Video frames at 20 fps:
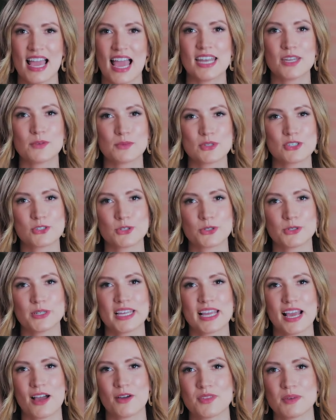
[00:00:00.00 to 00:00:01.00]
and it was
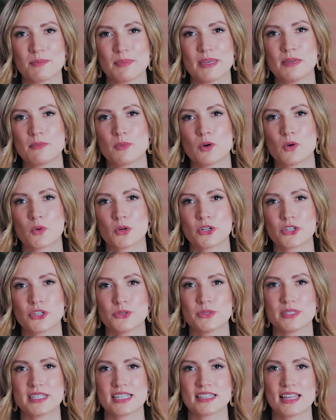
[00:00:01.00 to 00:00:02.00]
turning that people were
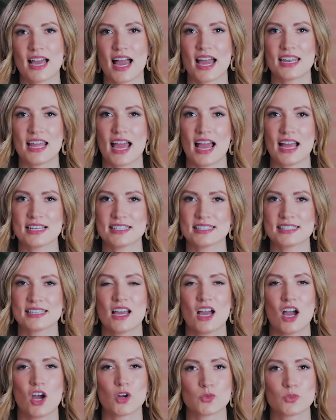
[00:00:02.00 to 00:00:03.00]
using that as
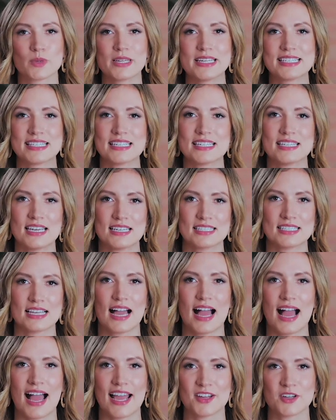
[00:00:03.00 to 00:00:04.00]
a reason to
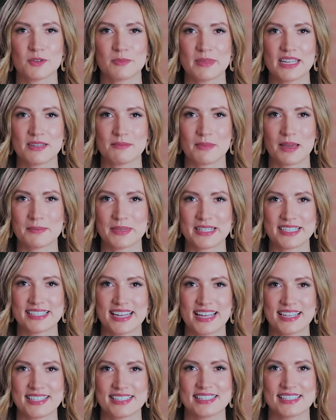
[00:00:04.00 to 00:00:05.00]
hire me in my
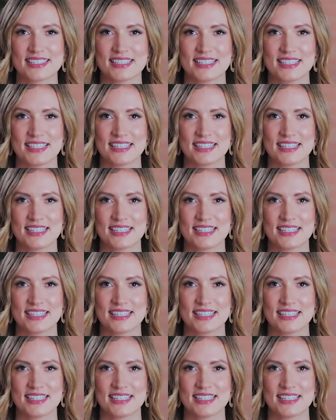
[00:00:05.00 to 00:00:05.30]
business.